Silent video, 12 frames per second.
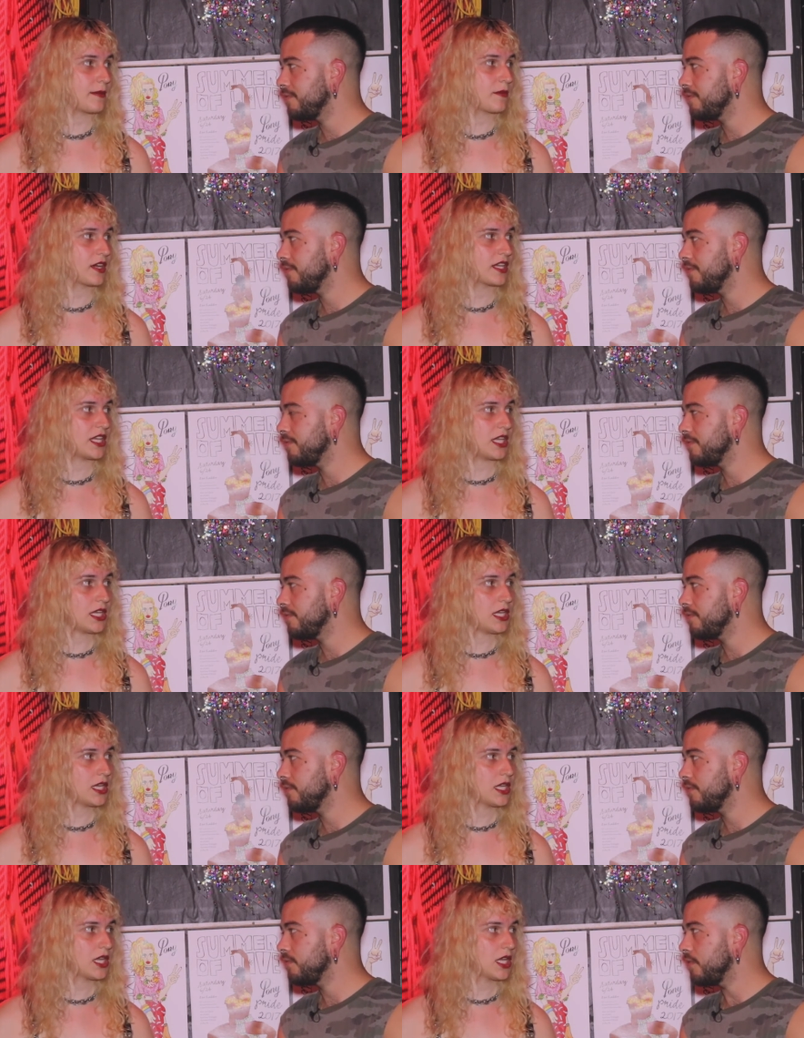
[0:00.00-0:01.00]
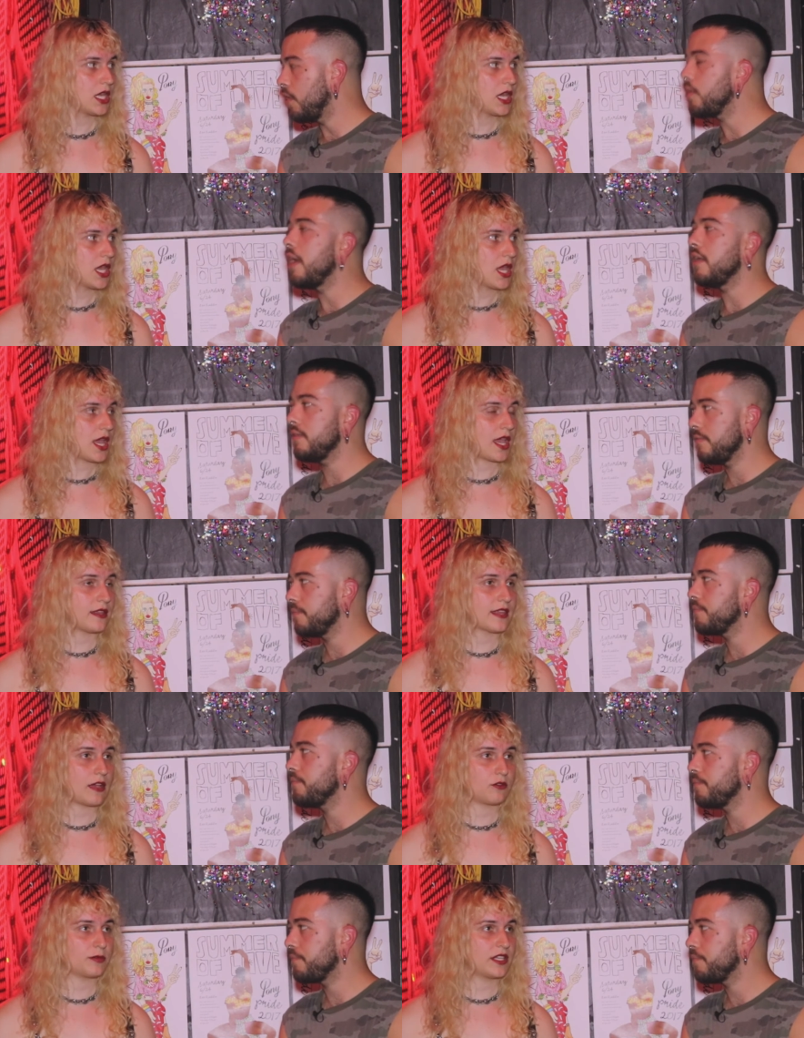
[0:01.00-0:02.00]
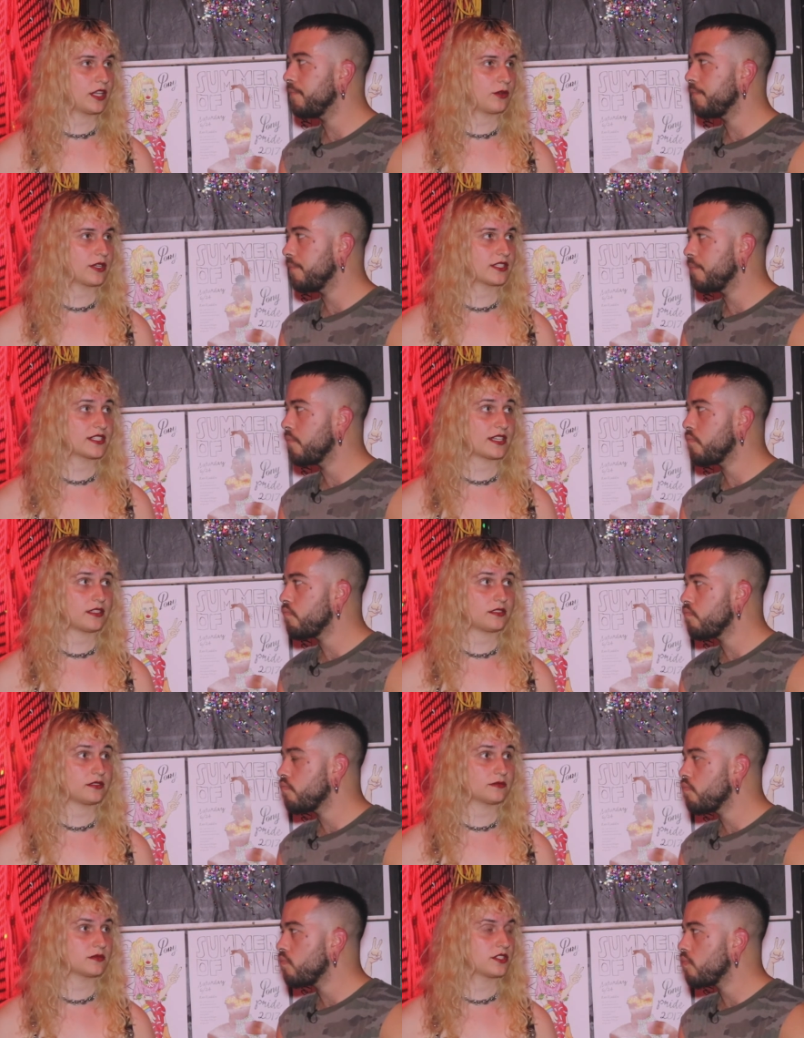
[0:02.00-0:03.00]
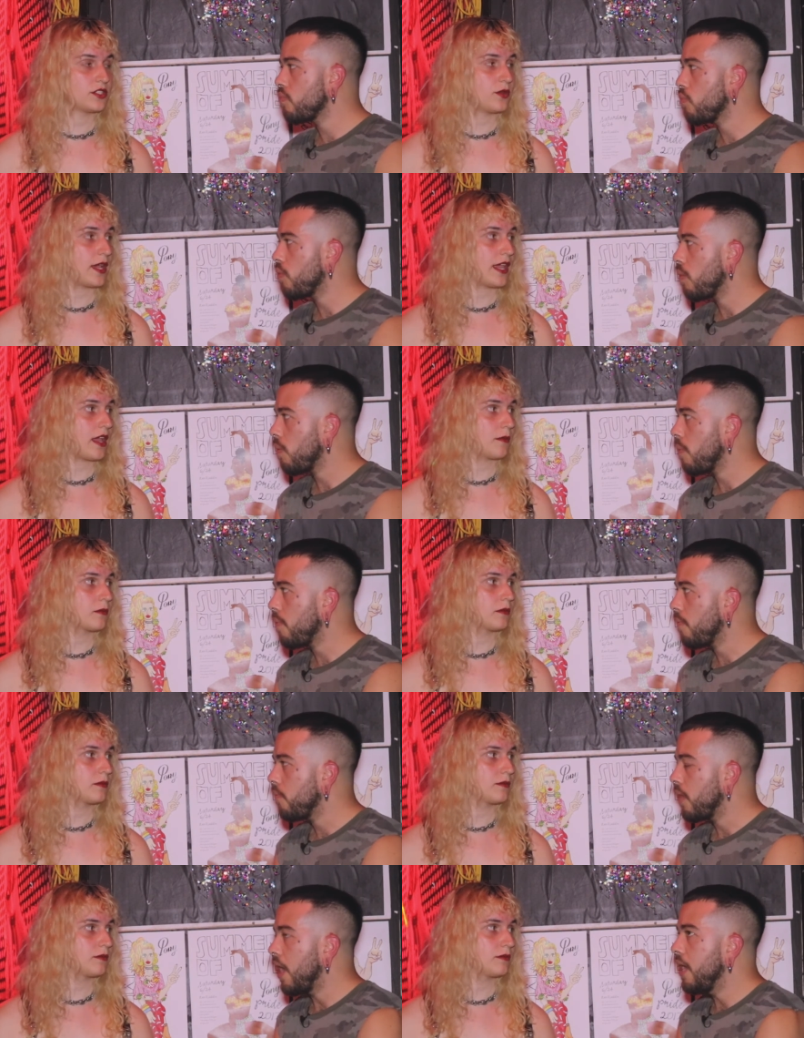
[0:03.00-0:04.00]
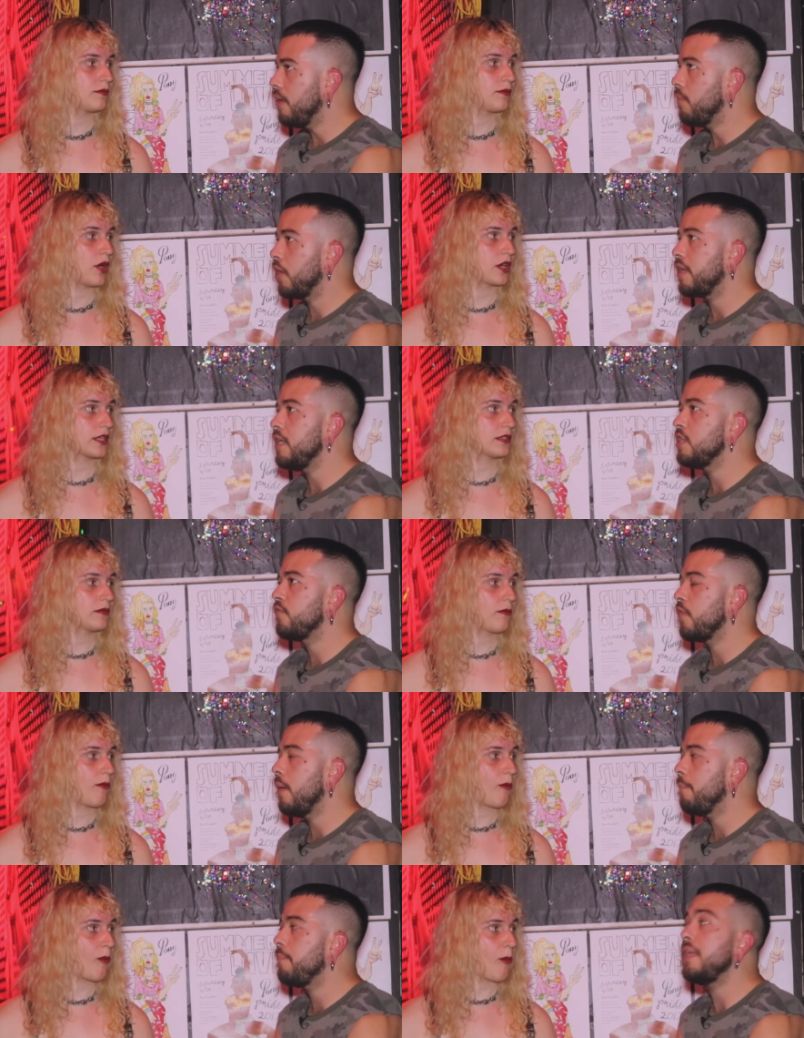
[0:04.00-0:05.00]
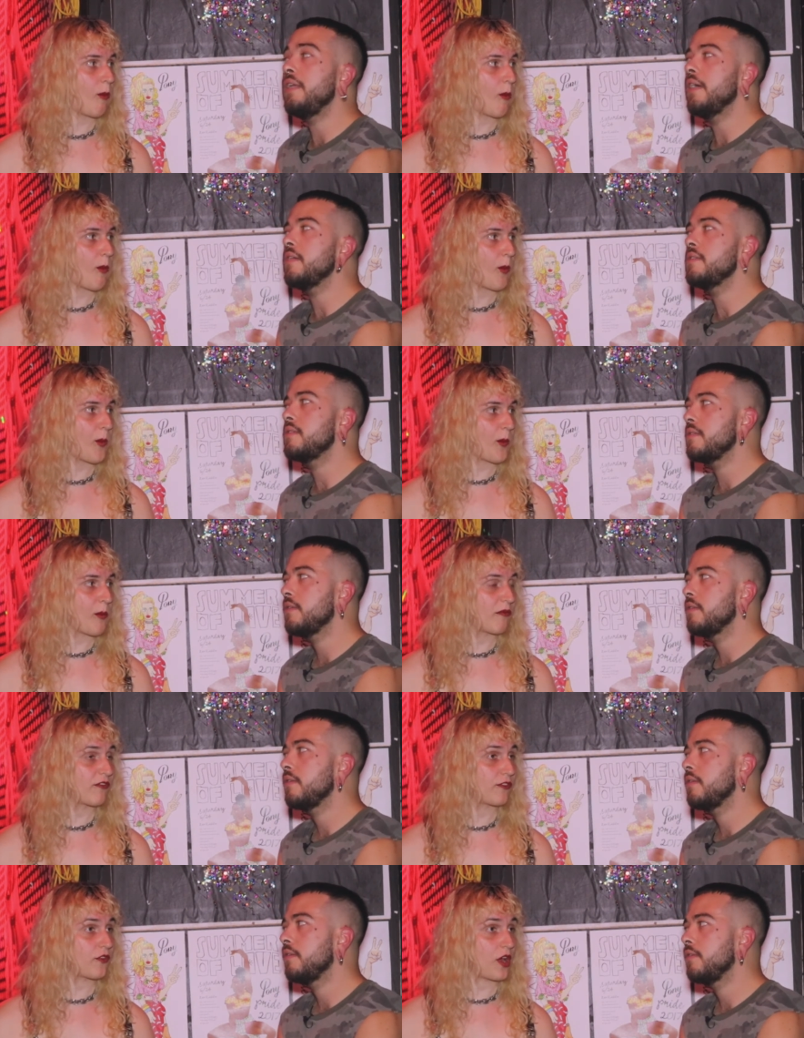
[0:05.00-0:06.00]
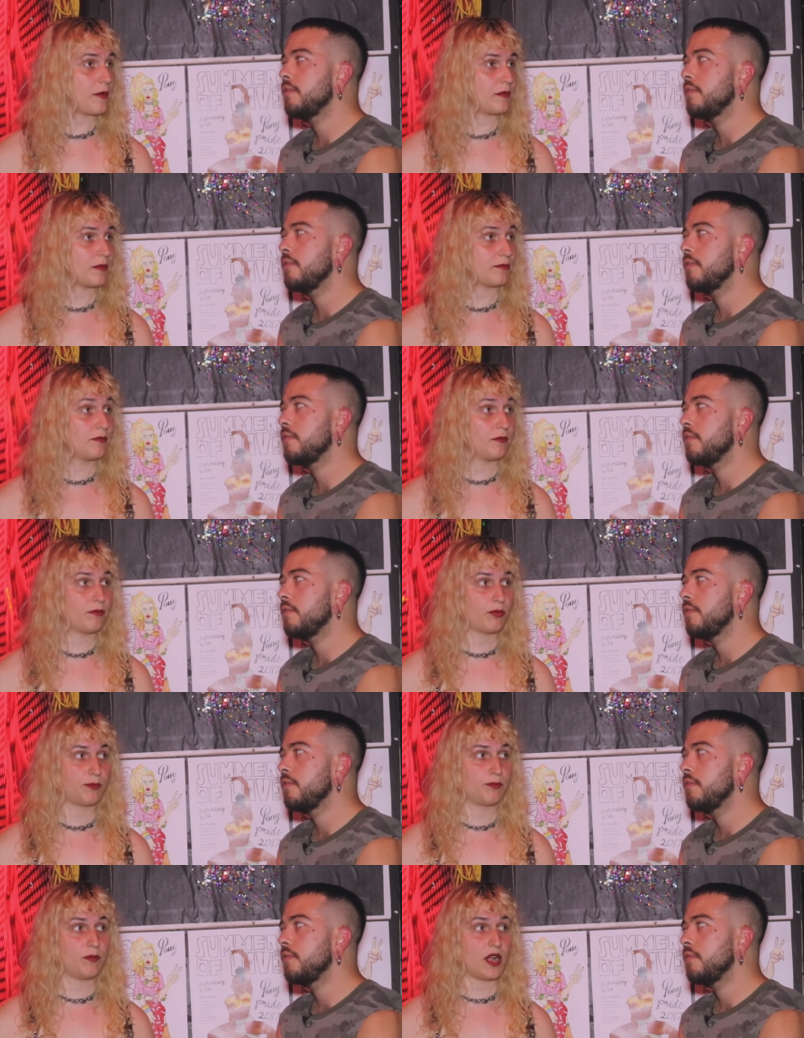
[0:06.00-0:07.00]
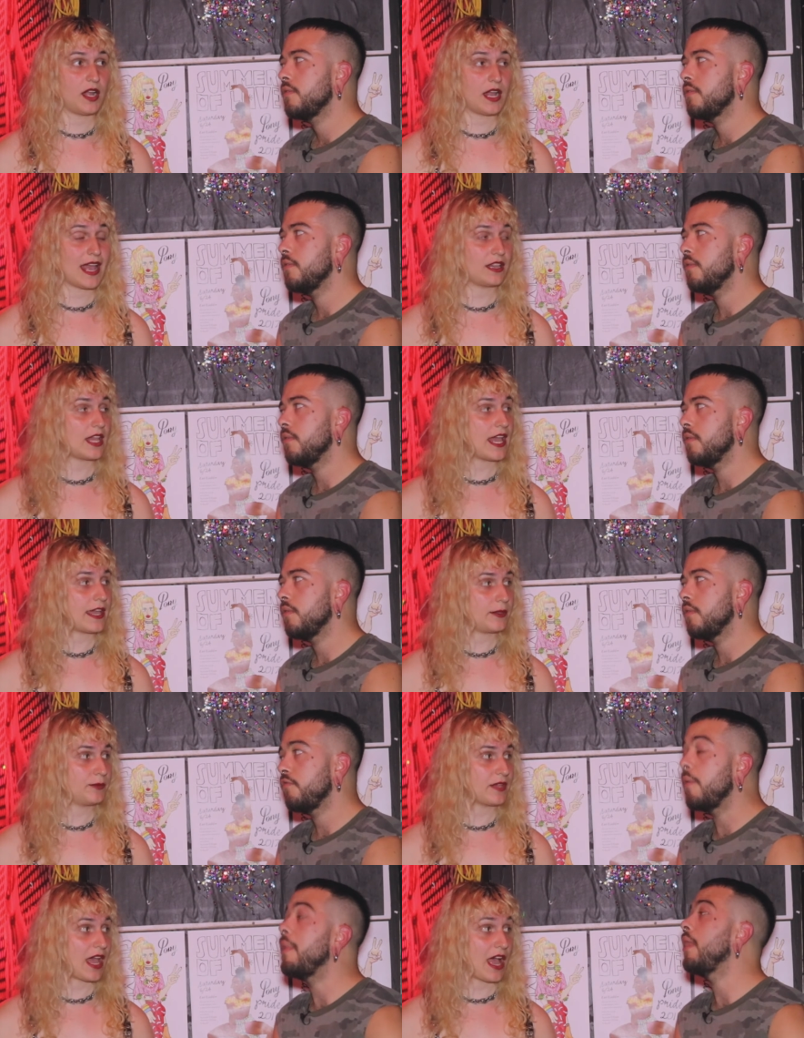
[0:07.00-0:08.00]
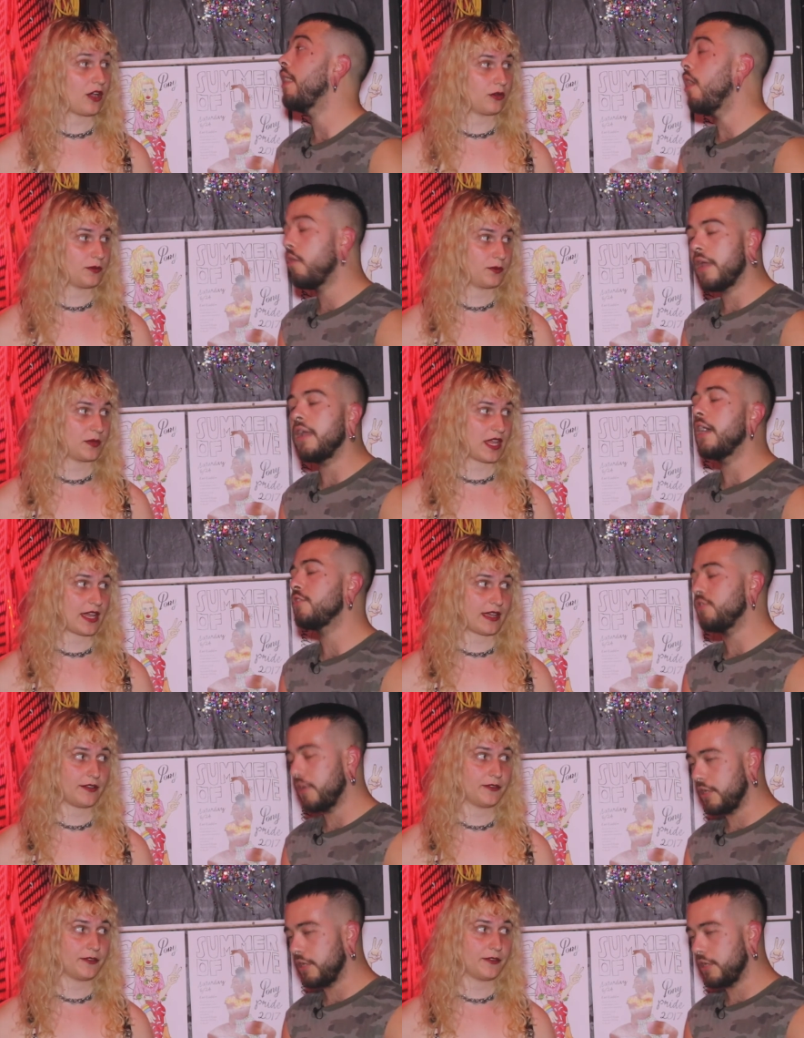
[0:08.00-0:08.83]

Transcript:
Speaker 1: Marquis. Okay. And that will be going till 2 a.m. And Marquis from PDX? From LA. From LA. Okay, got